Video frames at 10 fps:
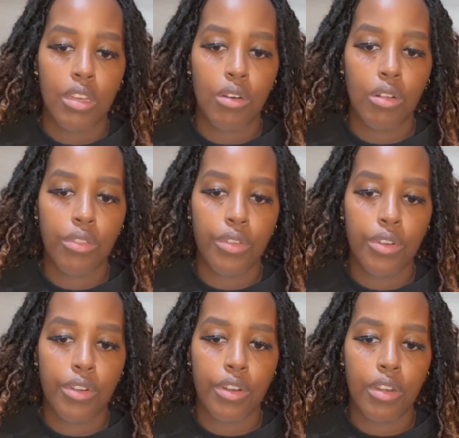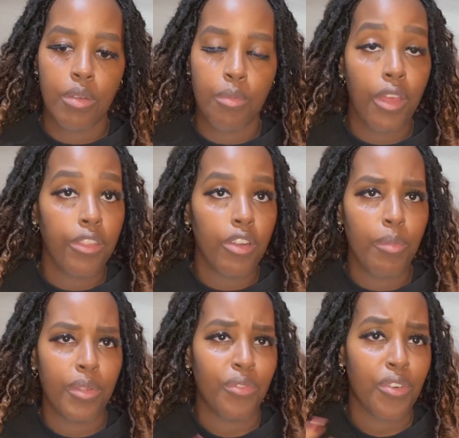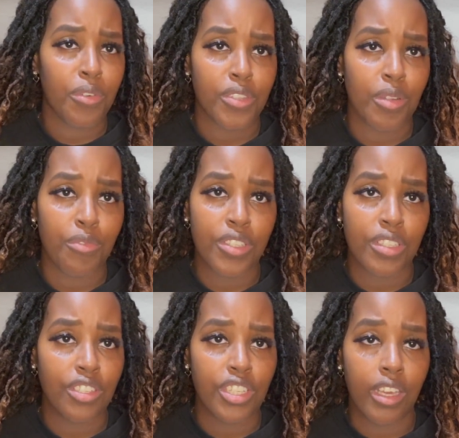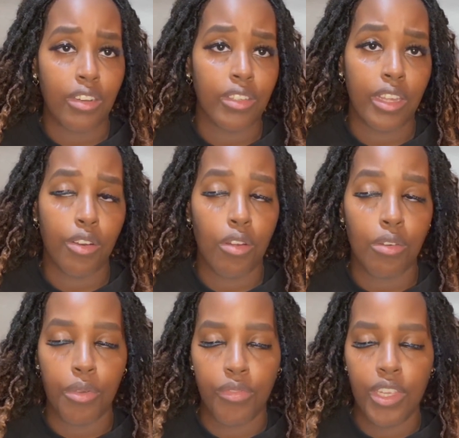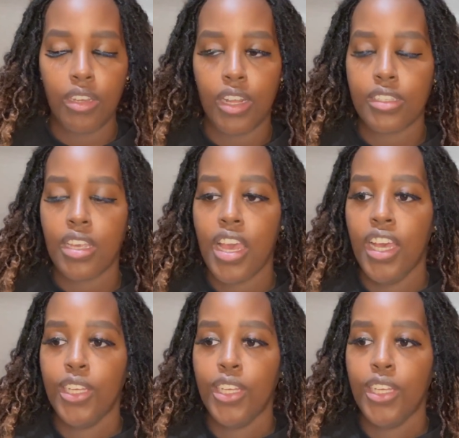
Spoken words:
older brother, but for some reason she cannot get along with Nicholas.